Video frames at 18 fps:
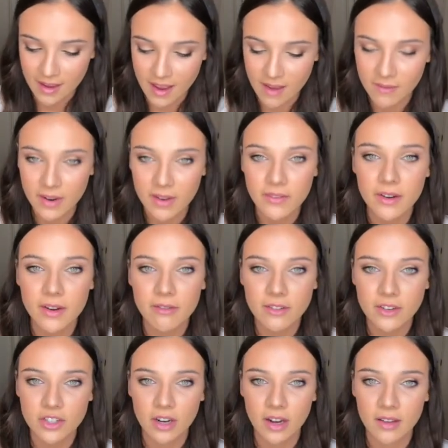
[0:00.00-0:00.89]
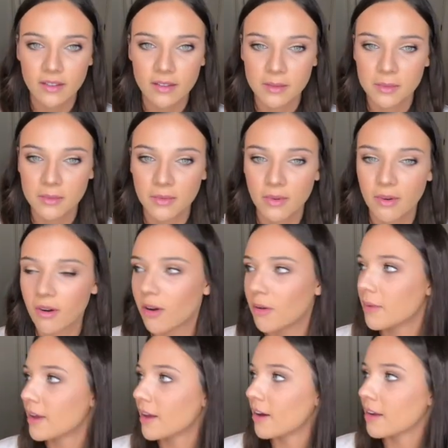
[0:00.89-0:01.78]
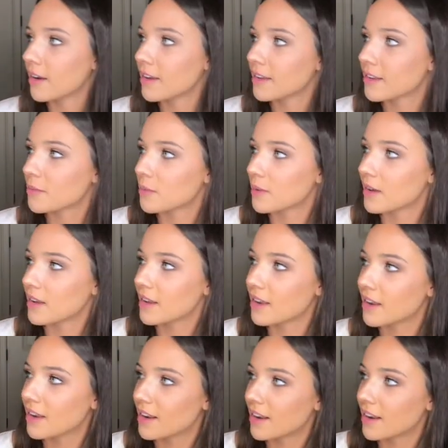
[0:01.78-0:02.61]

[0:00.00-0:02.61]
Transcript: I've never even tried this before, I'll be honest, but